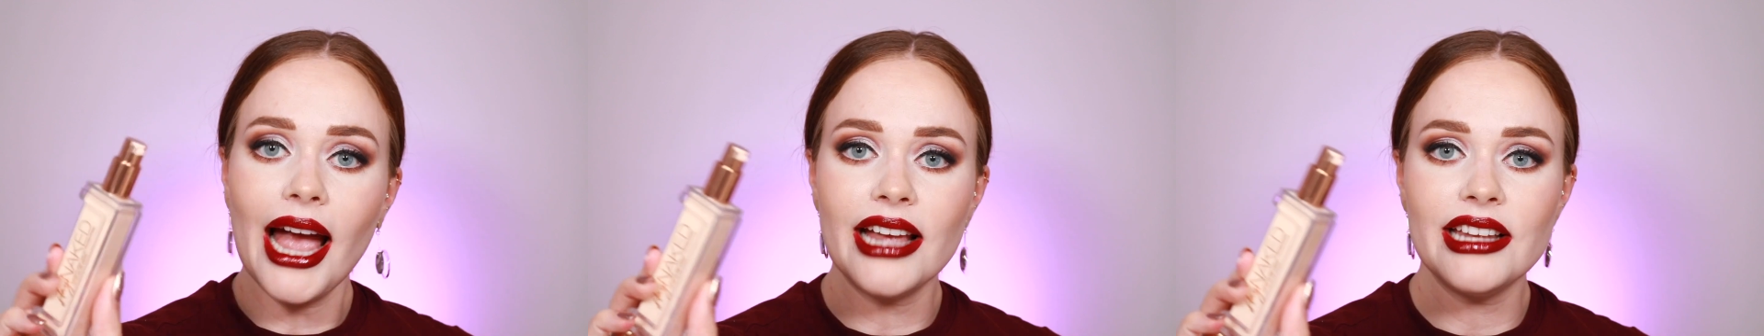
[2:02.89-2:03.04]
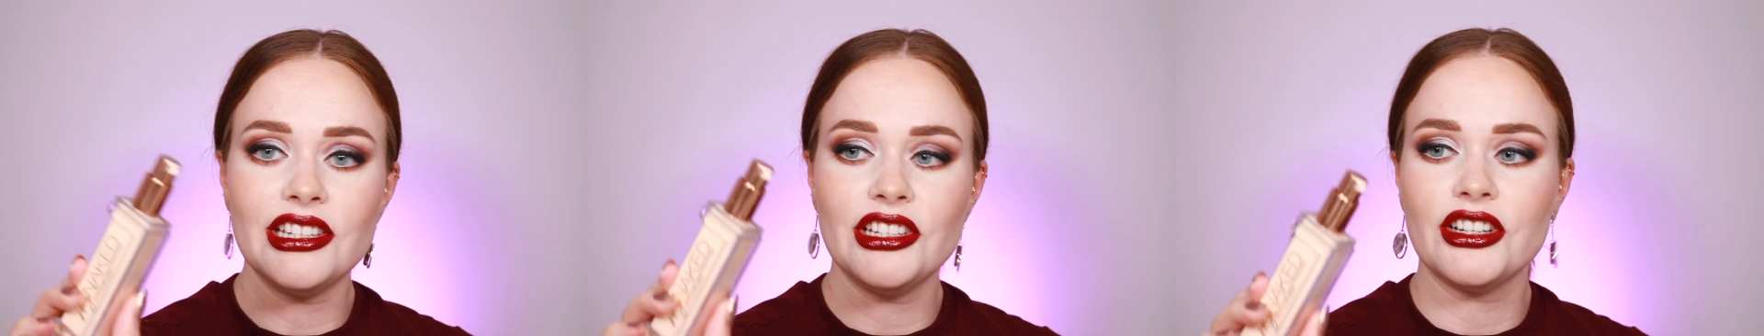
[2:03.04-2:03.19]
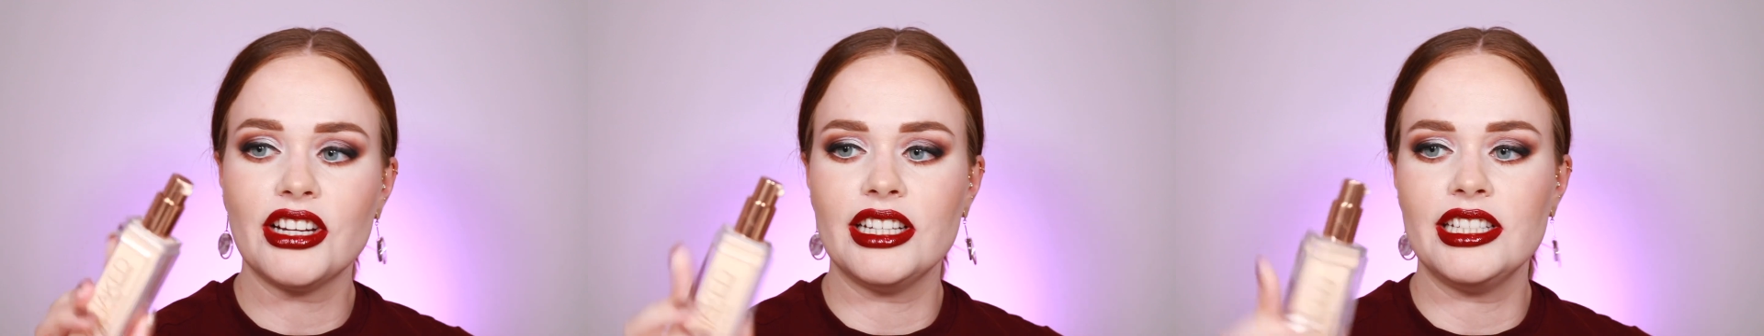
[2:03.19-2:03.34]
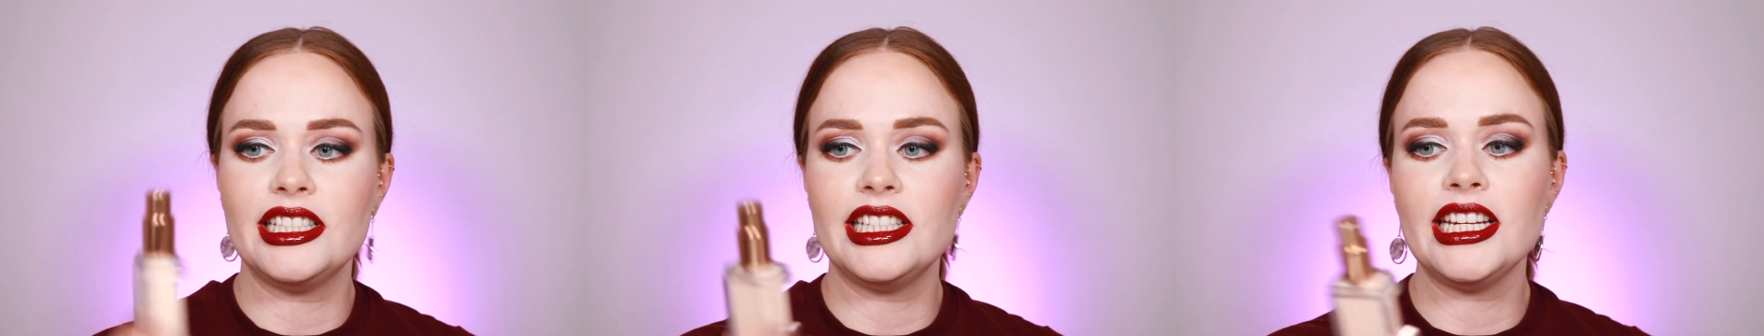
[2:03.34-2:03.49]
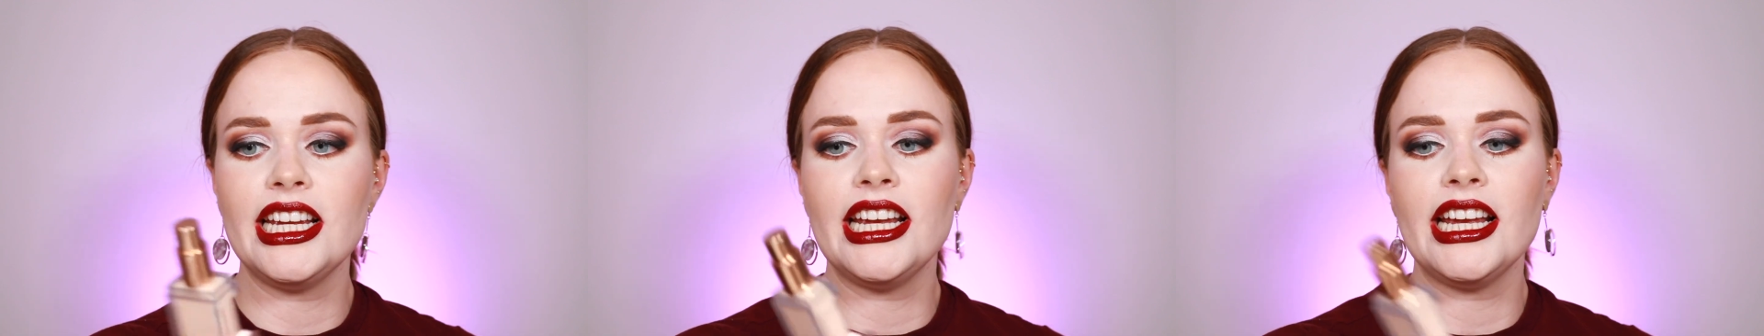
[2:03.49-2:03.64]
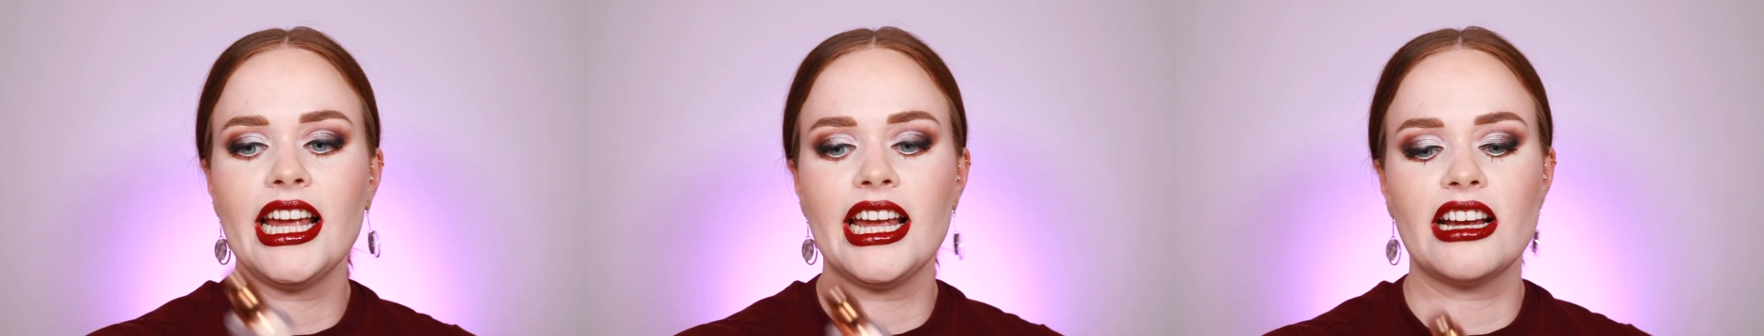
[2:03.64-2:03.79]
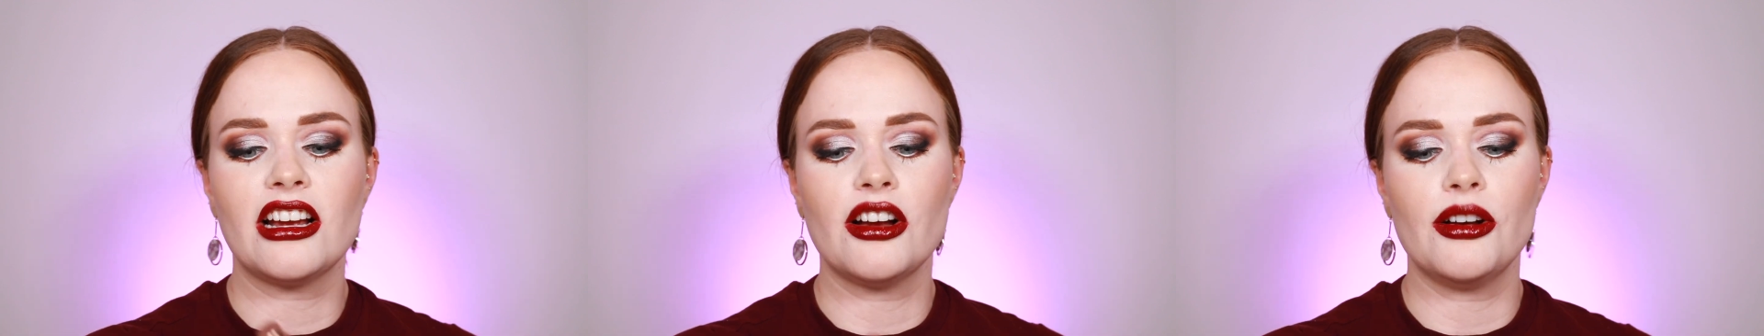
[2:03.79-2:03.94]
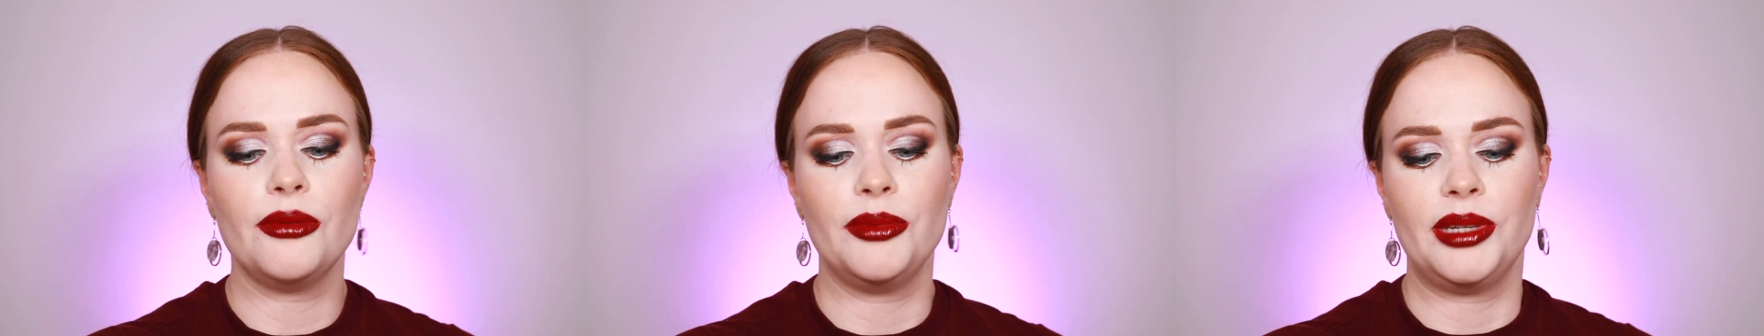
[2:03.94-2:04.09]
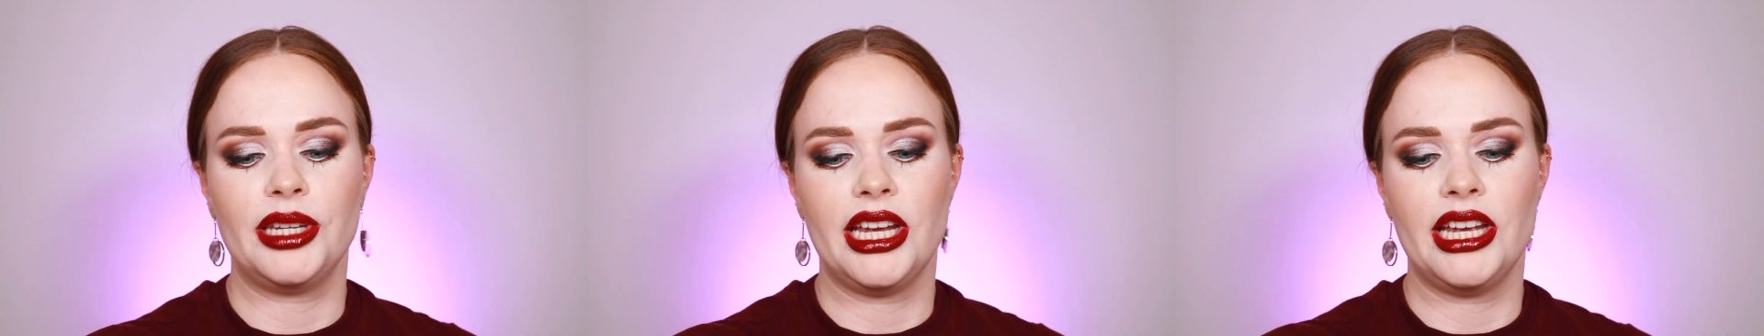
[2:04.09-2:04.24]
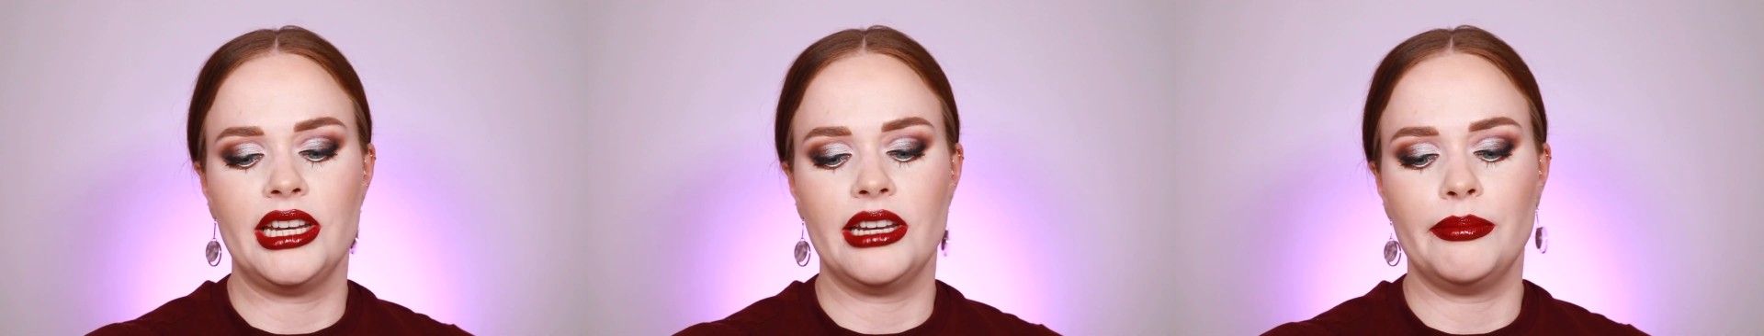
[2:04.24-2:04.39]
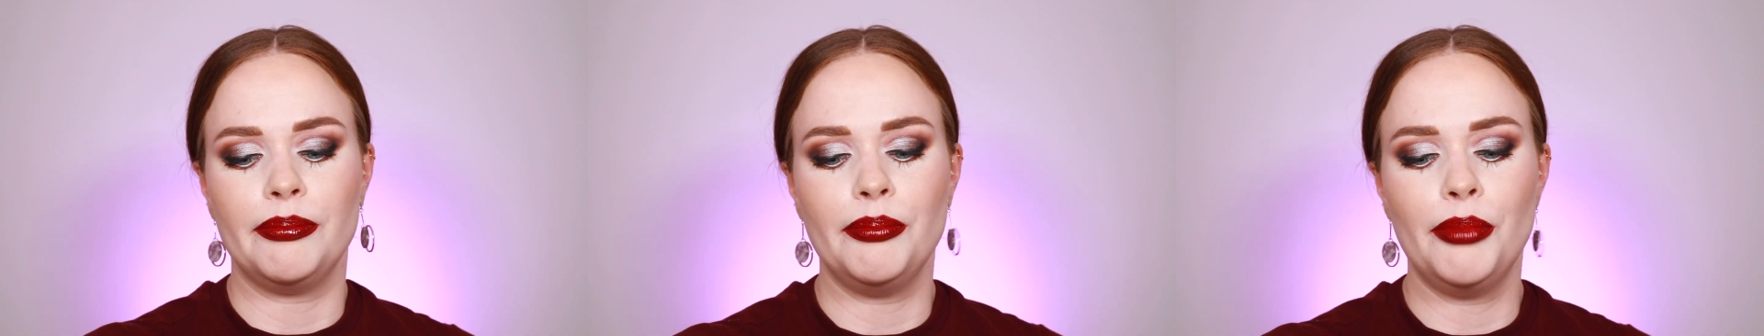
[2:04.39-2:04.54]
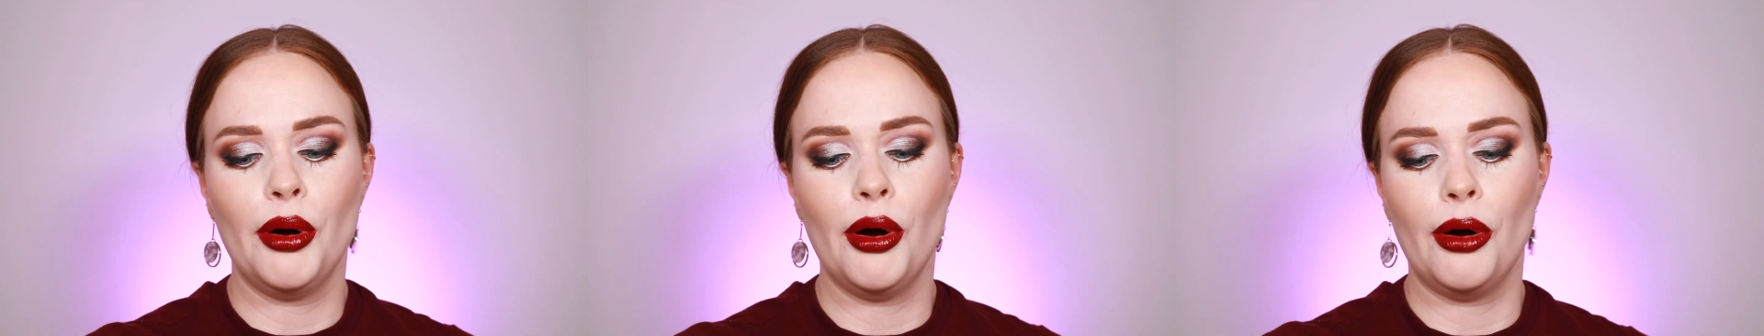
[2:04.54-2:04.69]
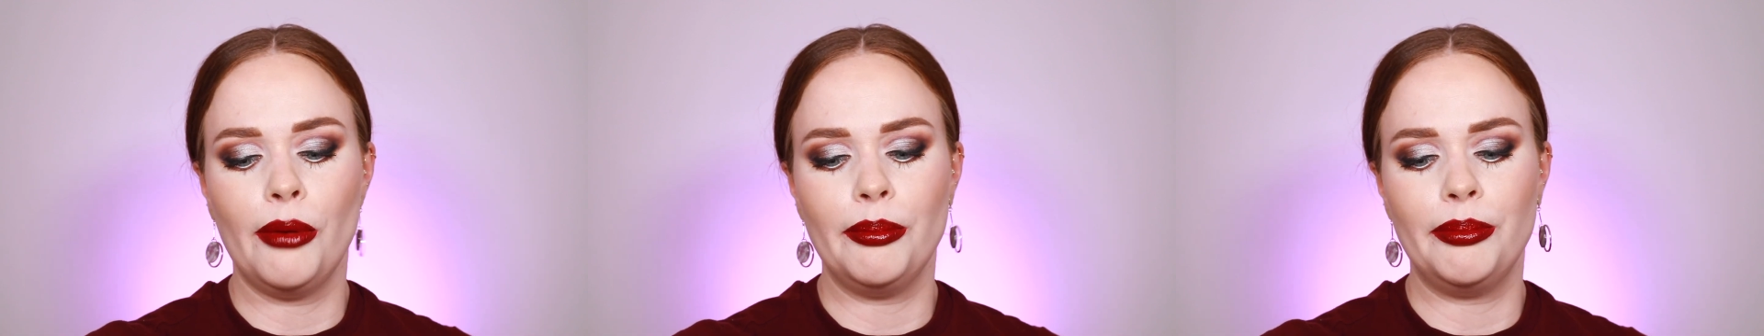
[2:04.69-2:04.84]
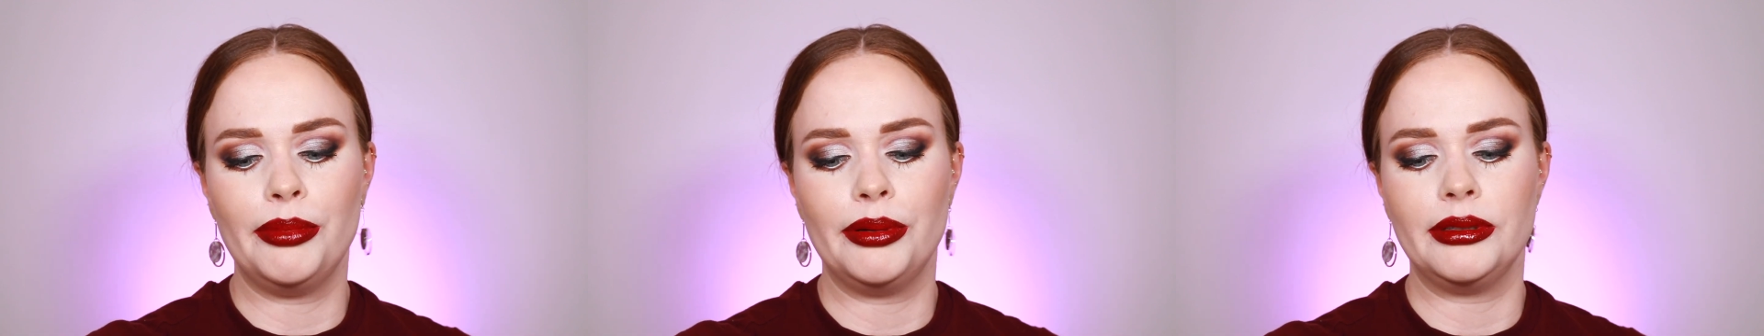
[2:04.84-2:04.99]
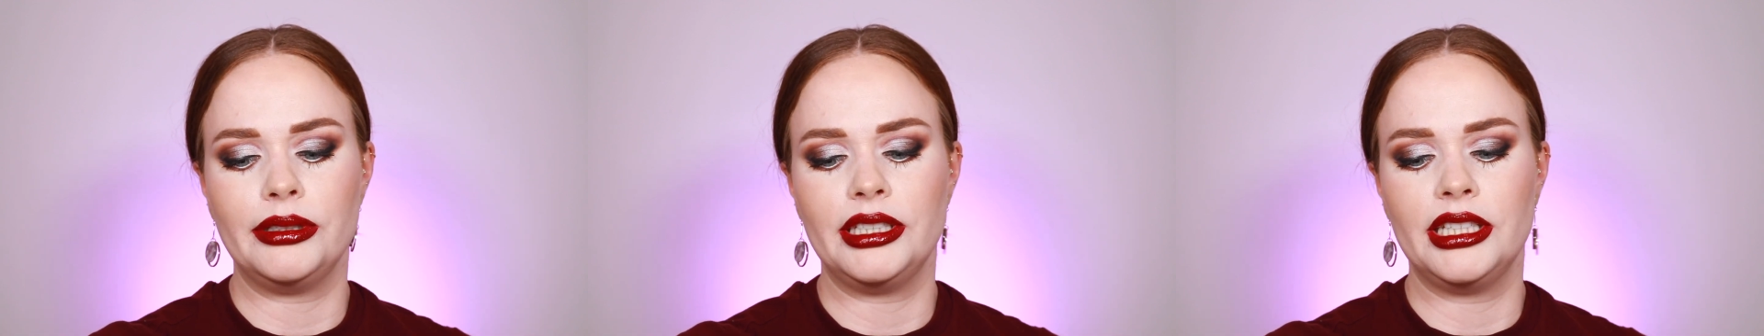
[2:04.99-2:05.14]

As you can see, it comes in the pump